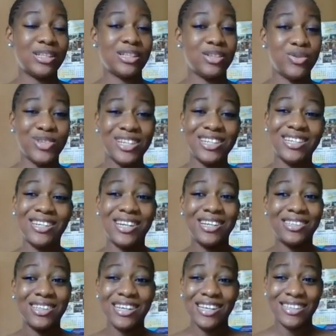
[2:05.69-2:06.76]
literally
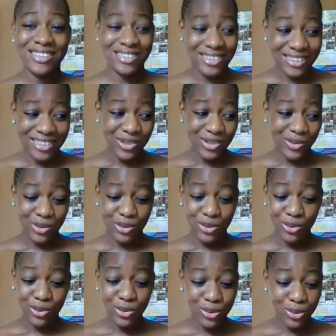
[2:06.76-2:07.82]
learn anything on
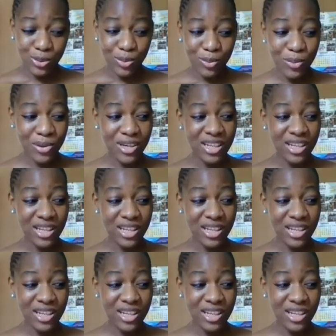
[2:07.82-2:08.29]
YouTube.